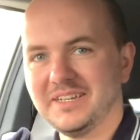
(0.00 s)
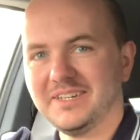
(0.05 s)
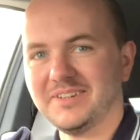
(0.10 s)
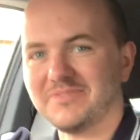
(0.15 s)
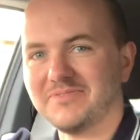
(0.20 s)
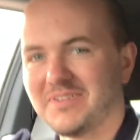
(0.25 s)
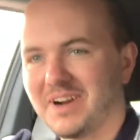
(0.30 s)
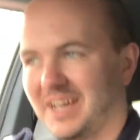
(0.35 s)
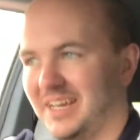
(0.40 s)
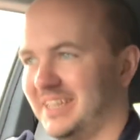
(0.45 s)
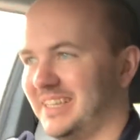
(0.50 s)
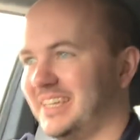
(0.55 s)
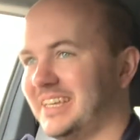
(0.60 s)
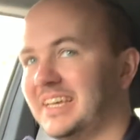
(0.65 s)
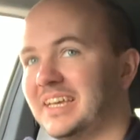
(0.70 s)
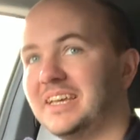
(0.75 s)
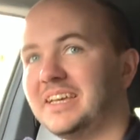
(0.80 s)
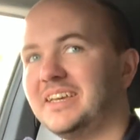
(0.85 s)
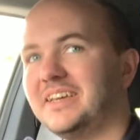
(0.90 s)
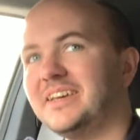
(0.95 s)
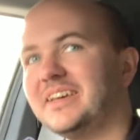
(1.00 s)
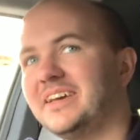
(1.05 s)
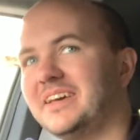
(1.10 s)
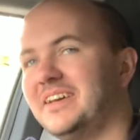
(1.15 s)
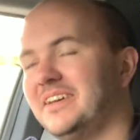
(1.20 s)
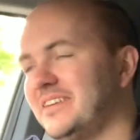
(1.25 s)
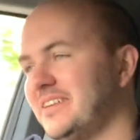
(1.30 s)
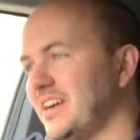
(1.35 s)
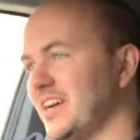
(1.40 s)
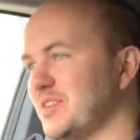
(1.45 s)
right,
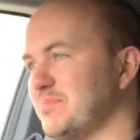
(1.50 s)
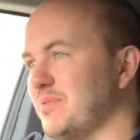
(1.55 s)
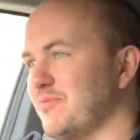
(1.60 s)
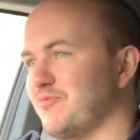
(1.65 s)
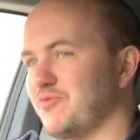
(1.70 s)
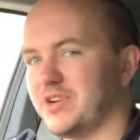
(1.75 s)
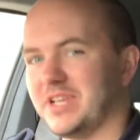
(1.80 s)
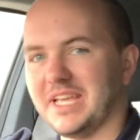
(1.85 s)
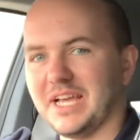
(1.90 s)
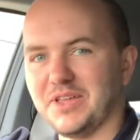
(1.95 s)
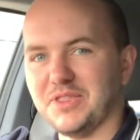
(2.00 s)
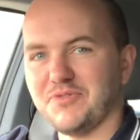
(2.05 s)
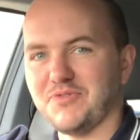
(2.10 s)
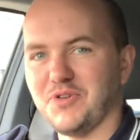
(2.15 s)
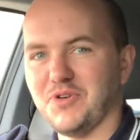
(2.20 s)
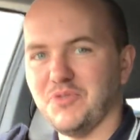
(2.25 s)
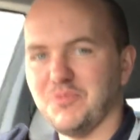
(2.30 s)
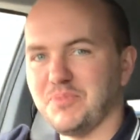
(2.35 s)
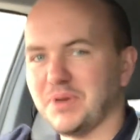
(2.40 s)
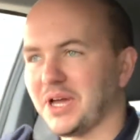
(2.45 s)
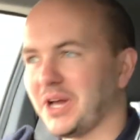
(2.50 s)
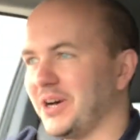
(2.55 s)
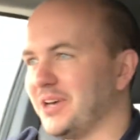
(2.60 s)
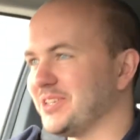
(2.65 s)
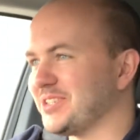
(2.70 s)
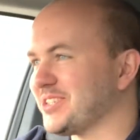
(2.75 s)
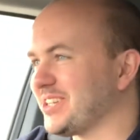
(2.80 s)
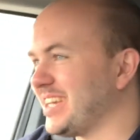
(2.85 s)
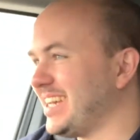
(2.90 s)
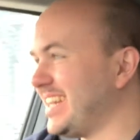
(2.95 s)
I've been running down the road
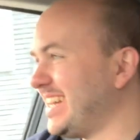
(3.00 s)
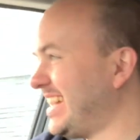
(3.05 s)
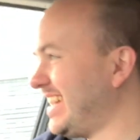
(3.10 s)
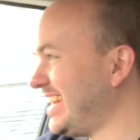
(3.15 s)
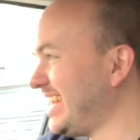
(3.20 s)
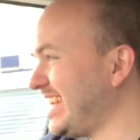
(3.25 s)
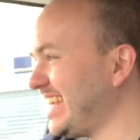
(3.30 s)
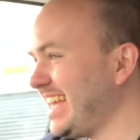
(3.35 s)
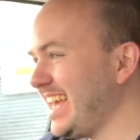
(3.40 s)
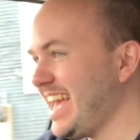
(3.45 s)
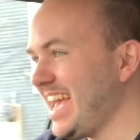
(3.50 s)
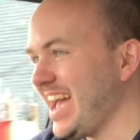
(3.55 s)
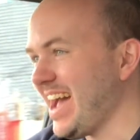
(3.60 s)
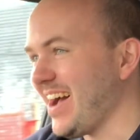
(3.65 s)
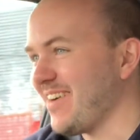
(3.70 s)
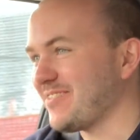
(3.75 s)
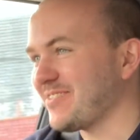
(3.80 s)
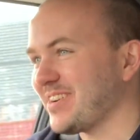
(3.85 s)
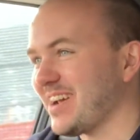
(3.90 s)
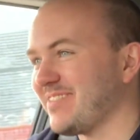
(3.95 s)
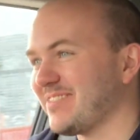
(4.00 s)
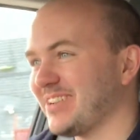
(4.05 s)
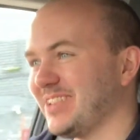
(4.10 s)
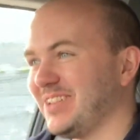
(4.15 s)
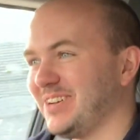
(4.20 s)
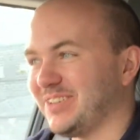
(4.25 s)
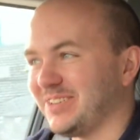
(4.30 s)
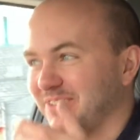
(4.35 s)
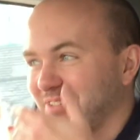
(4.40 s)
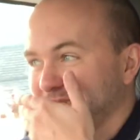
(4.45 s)
because I'm driving
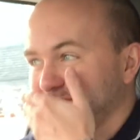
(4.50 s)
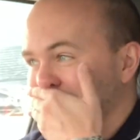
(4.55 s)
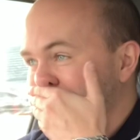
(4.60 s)
along